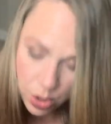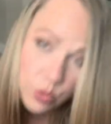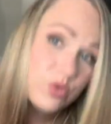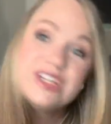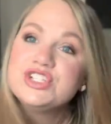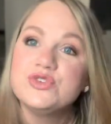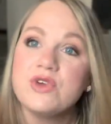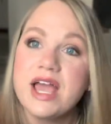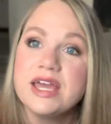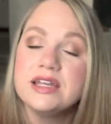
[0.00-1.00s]
Russian
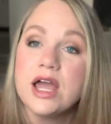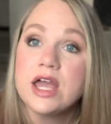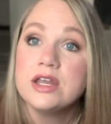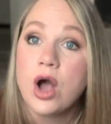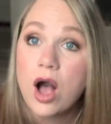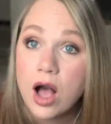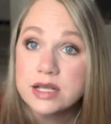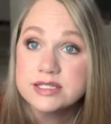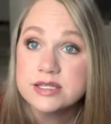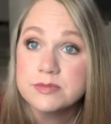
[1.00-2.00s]
Red, an
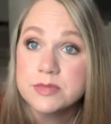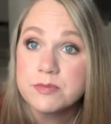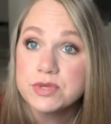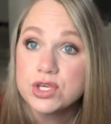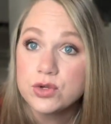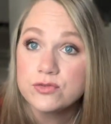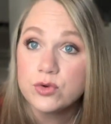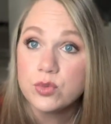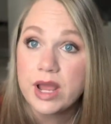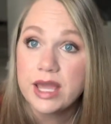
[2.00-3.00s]
awesome,
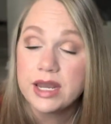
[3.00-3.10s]
beautiful red.